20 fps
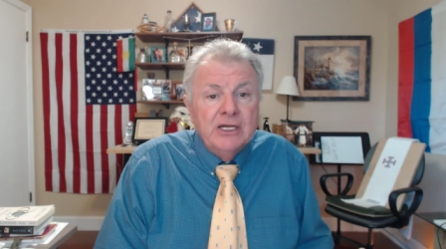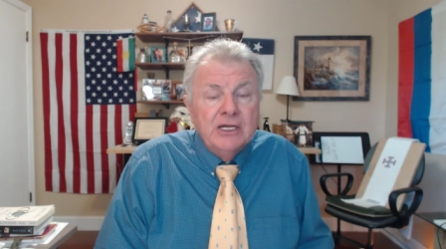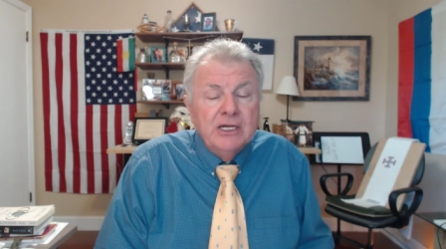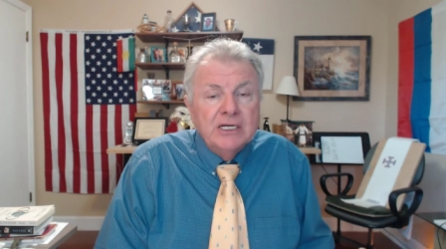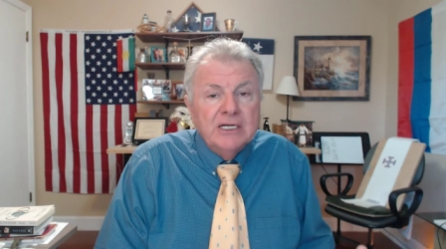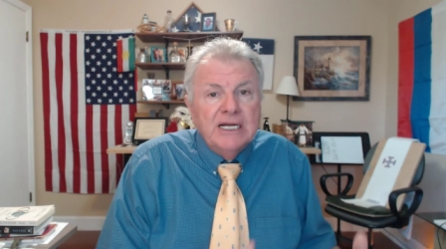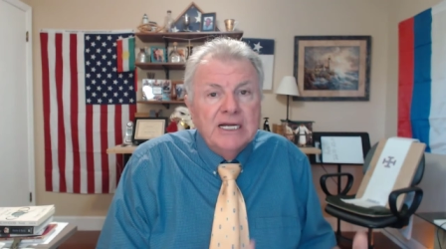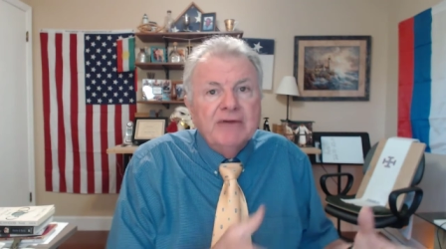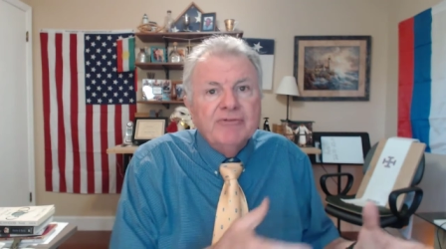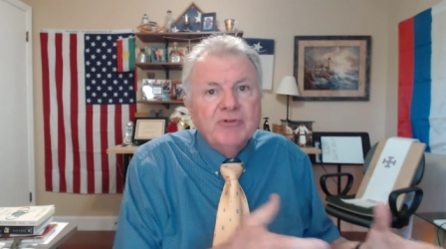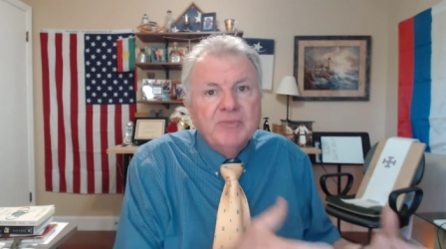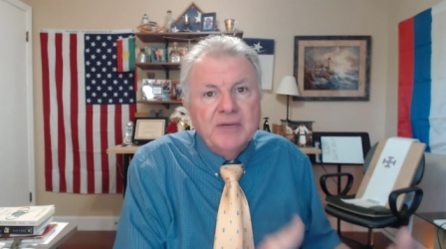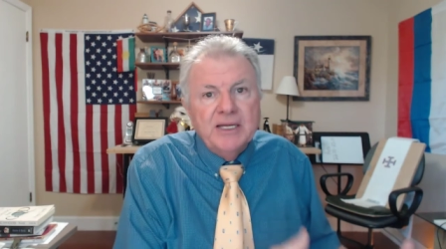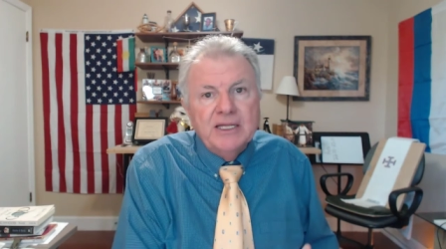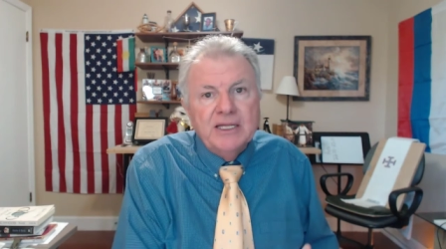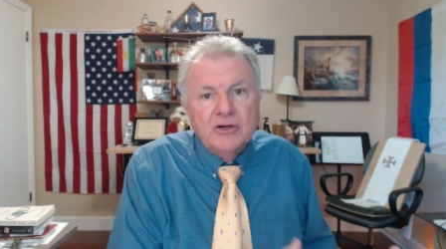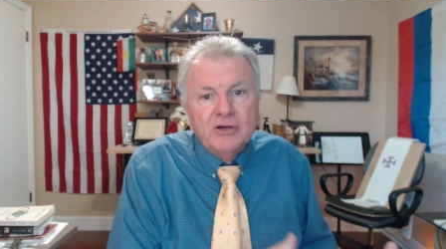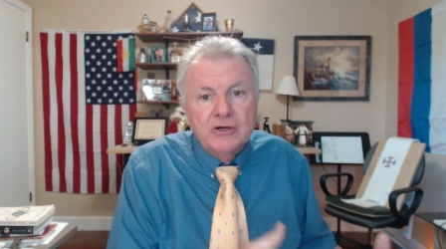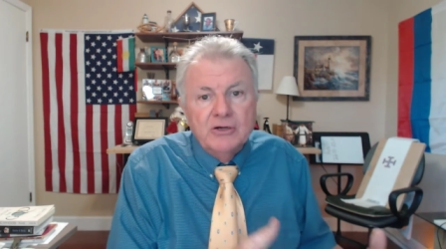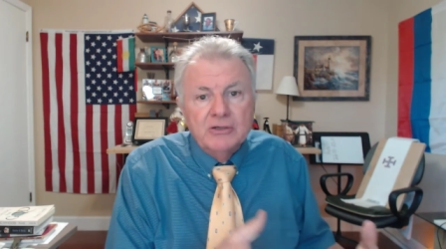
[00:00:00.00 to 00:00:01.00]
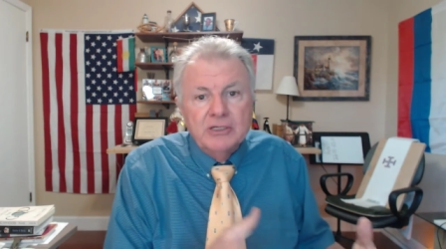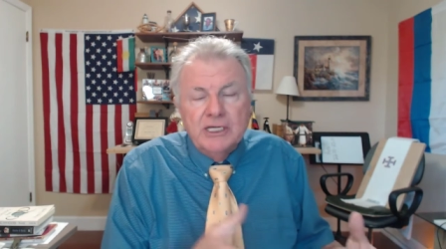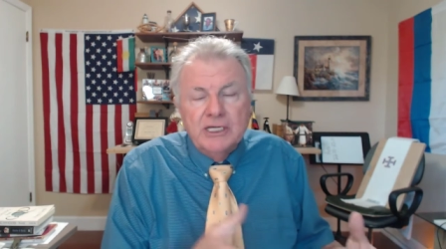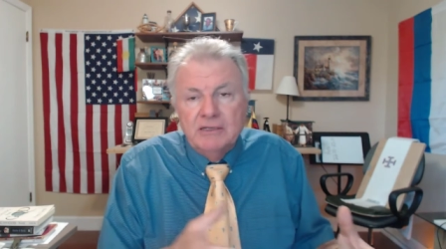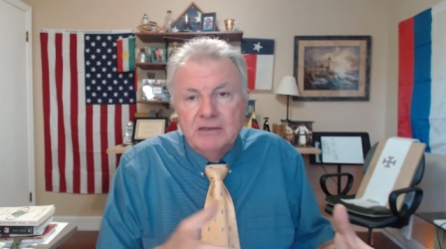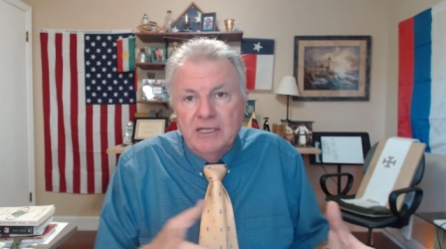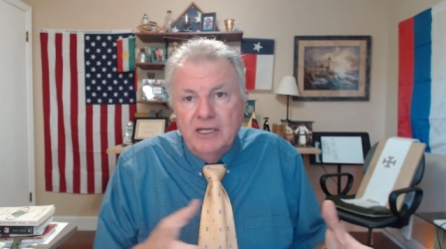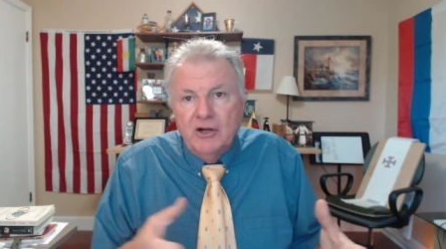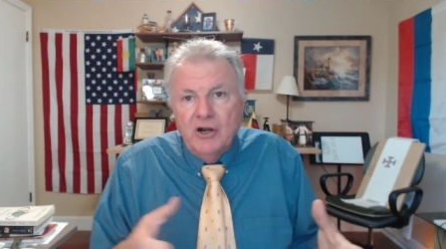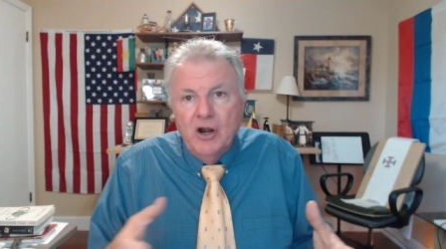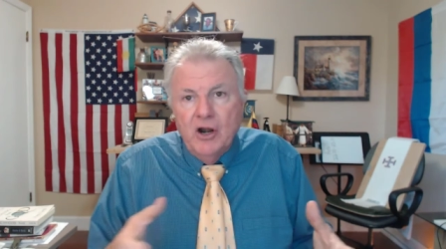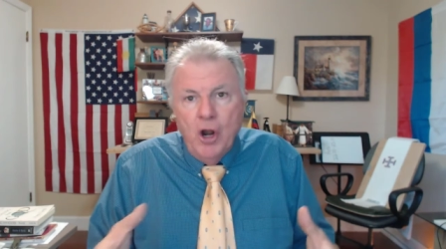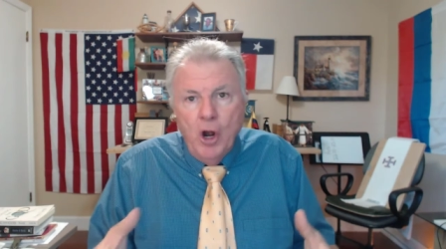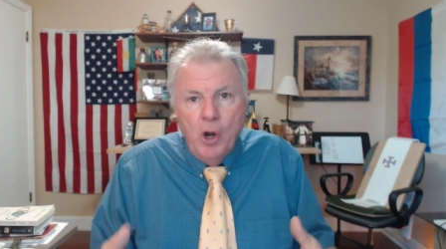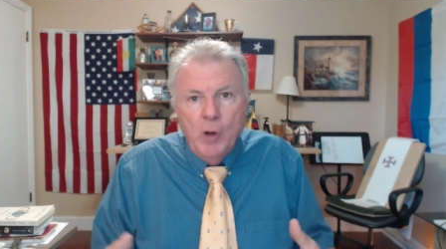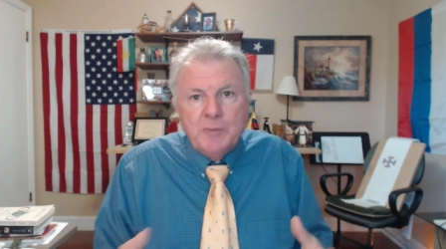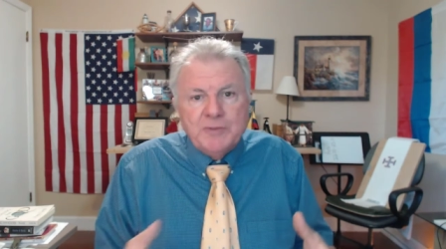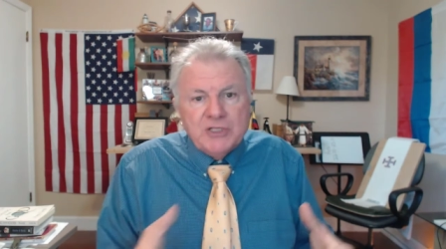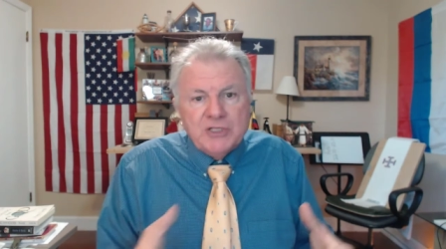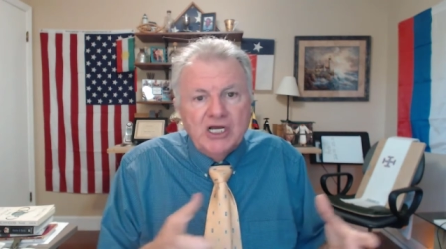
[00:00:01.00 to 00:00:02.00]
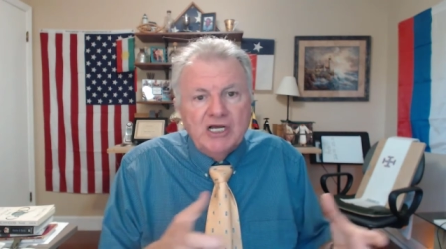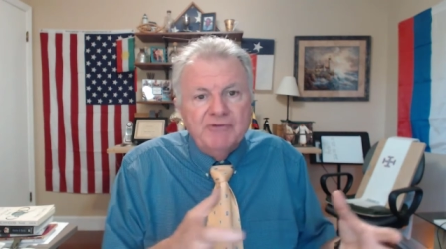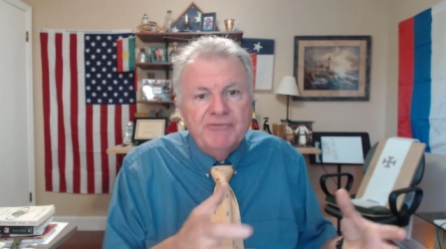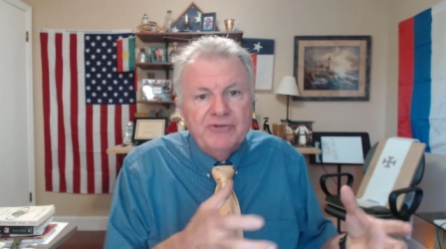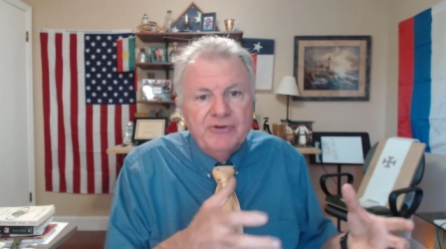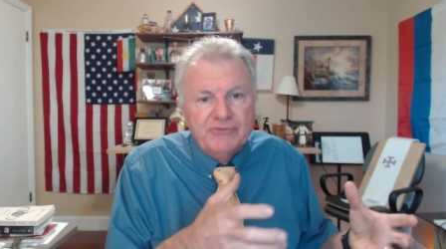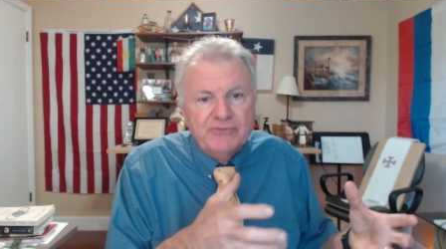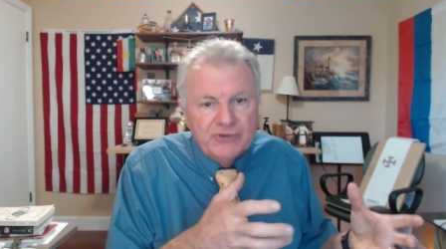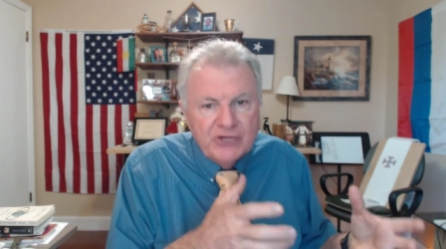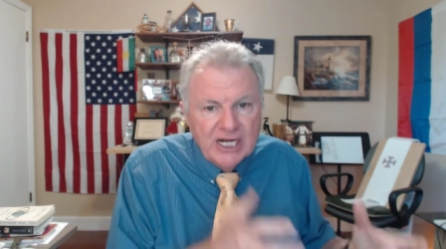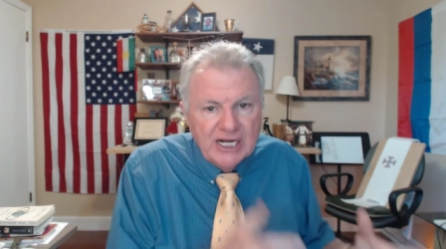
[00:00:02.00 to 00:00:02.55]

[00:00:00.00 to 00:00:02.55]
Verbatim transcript: government or get, get our hopes off of